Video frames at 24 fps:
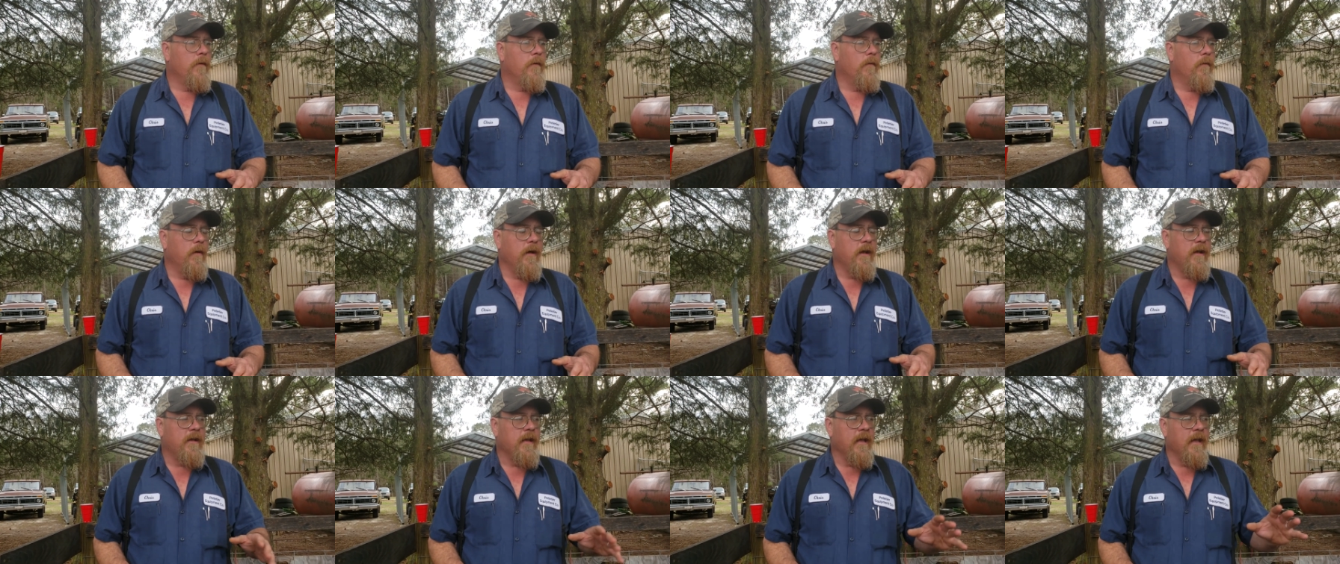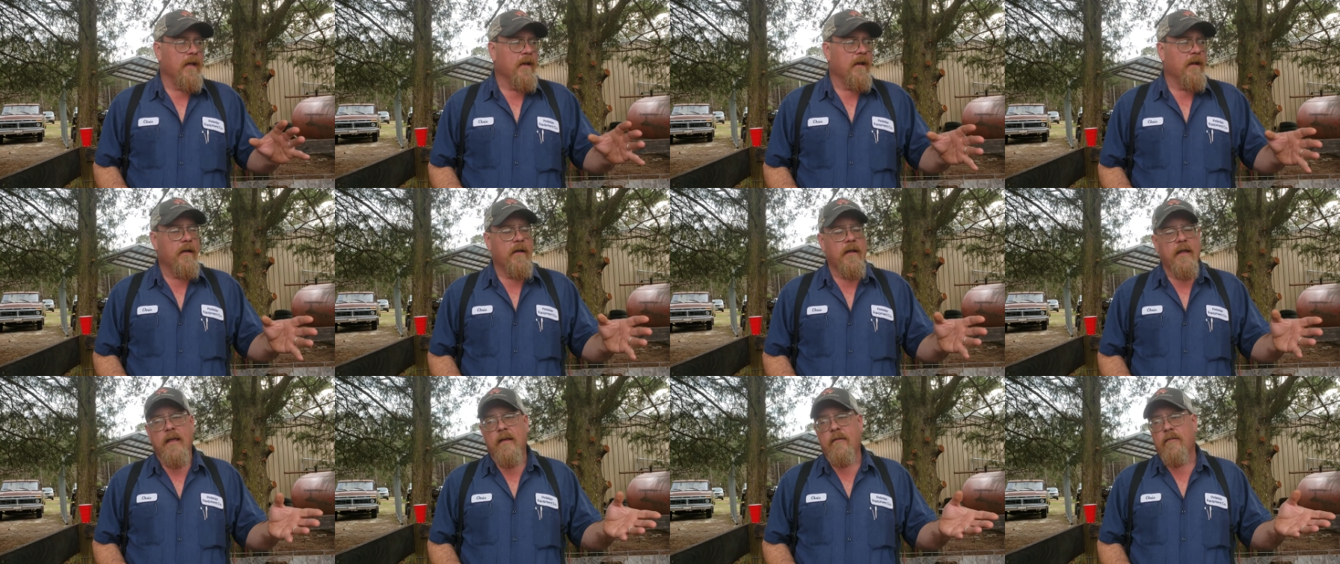we tend
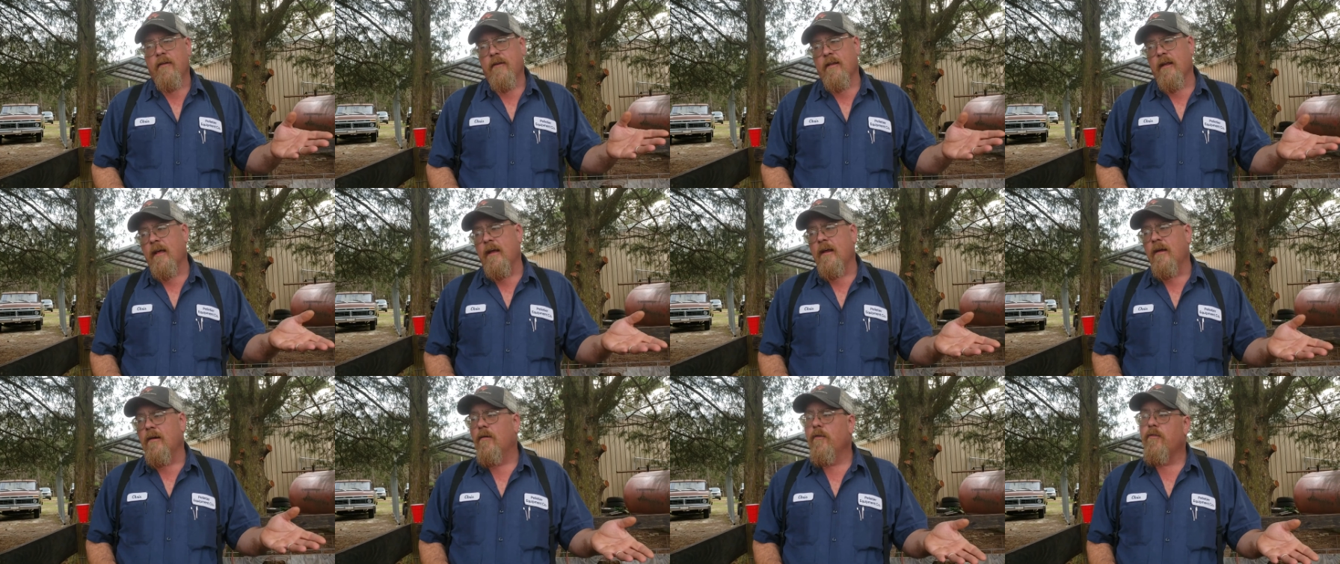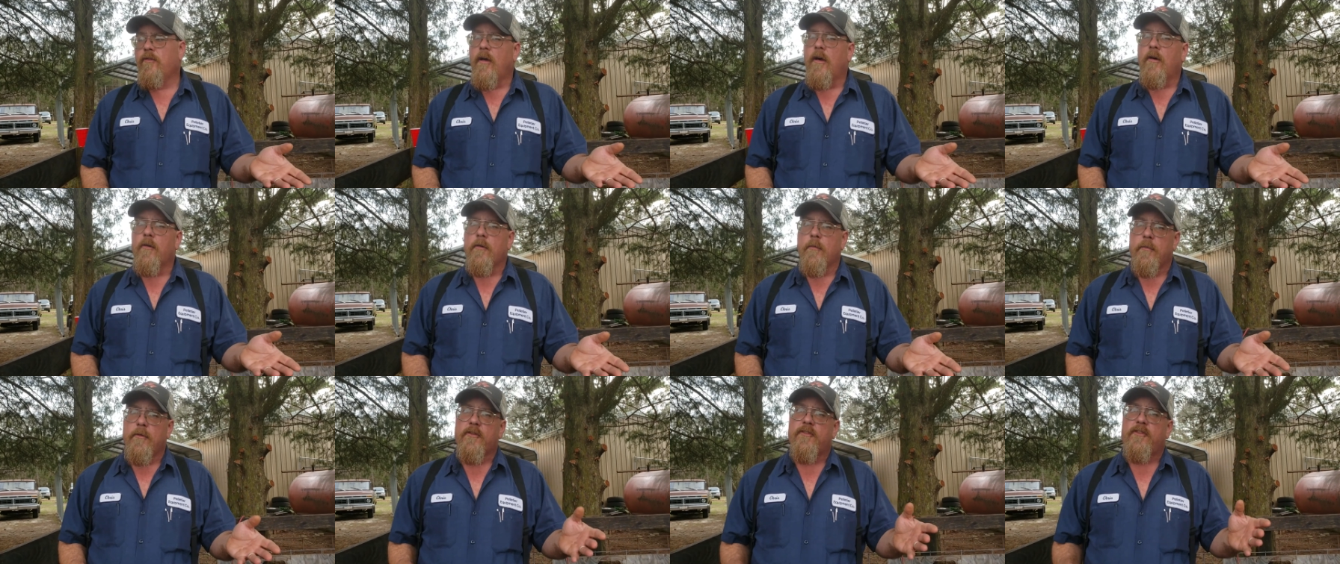to leave the tails
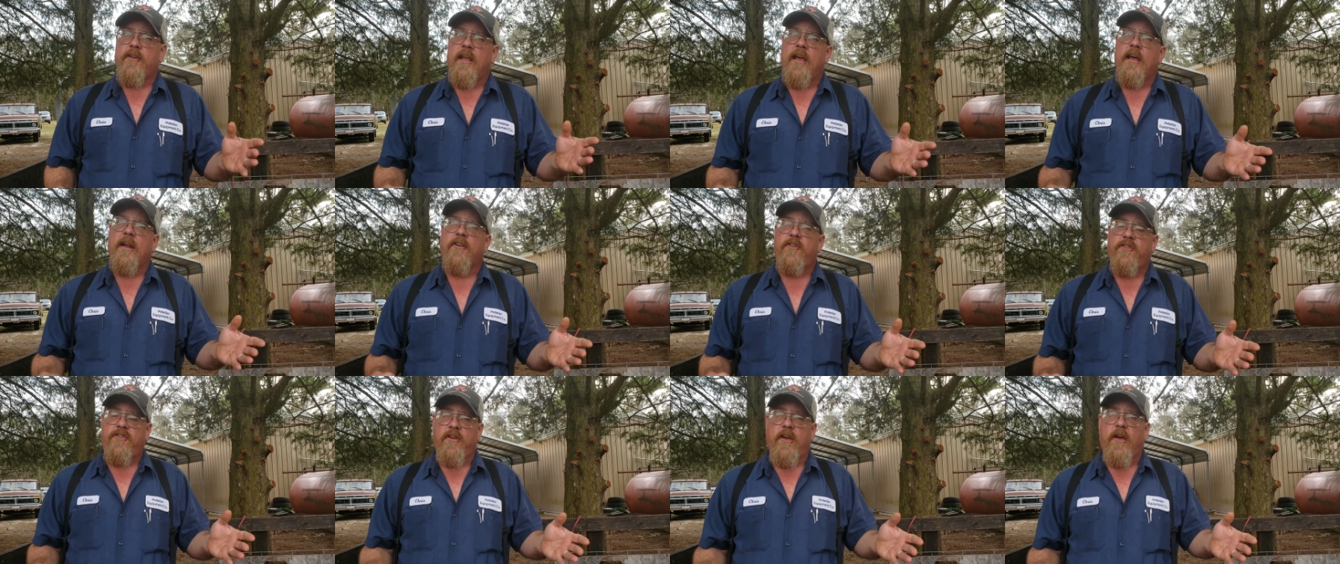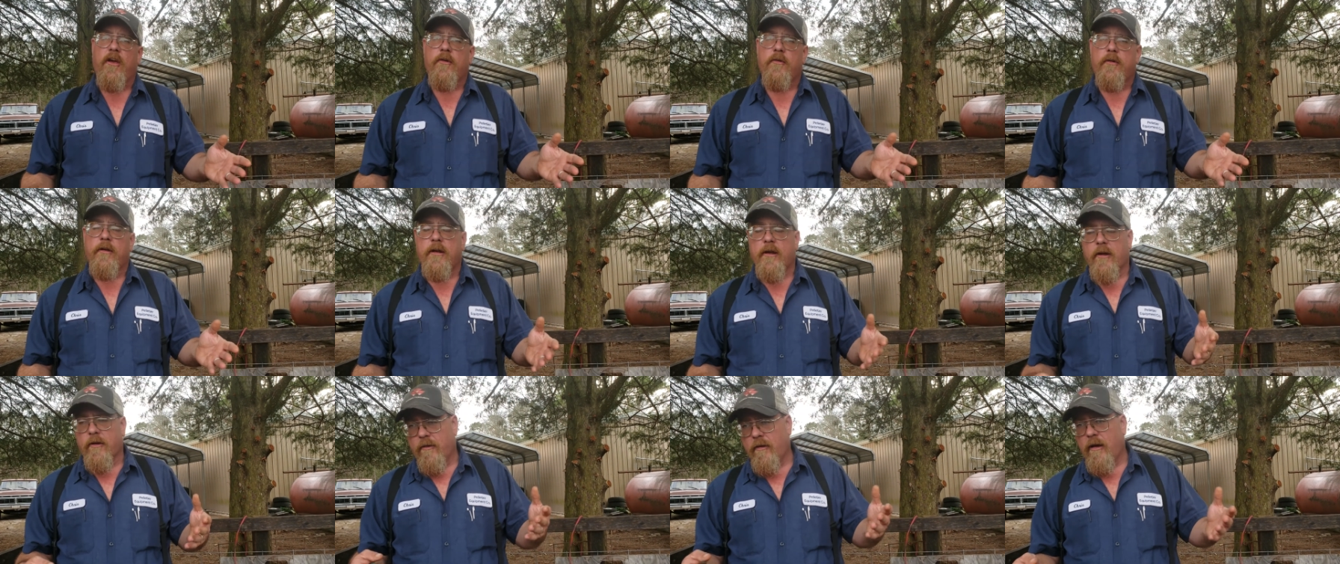on them just to kind of show
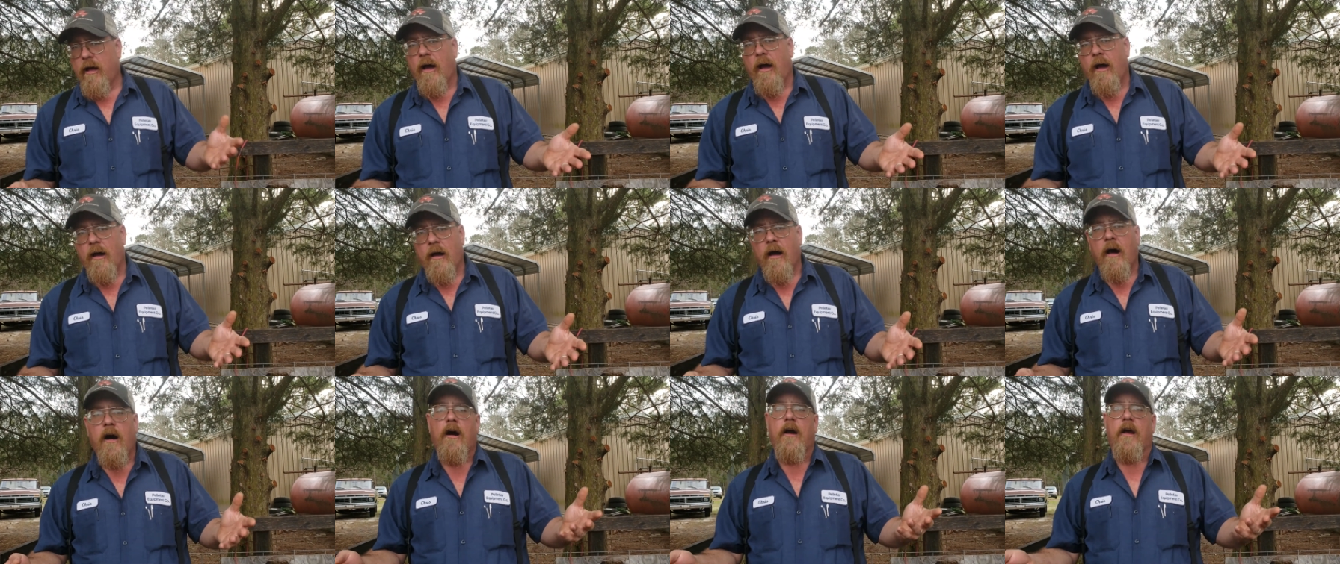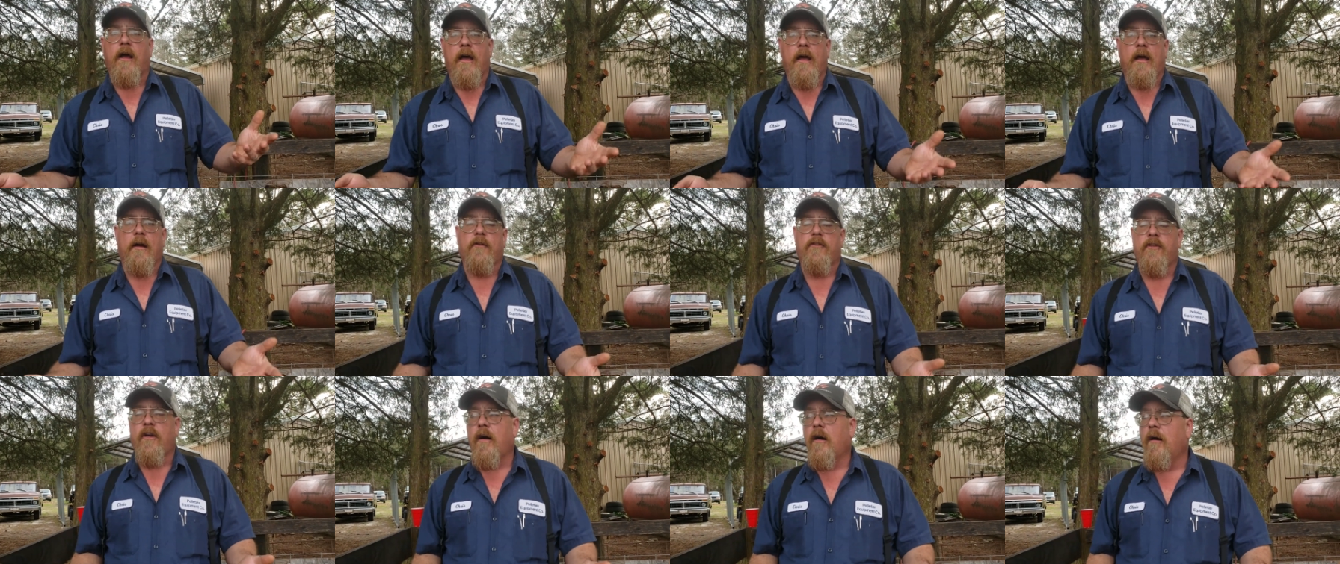that they're not hog
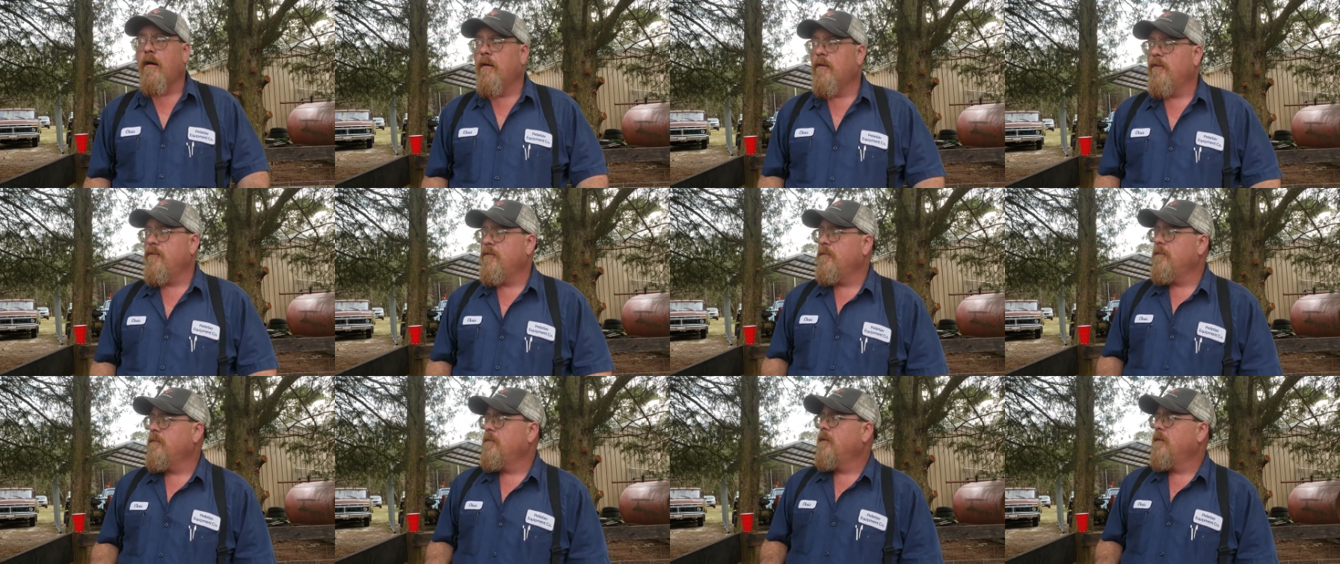house hogs.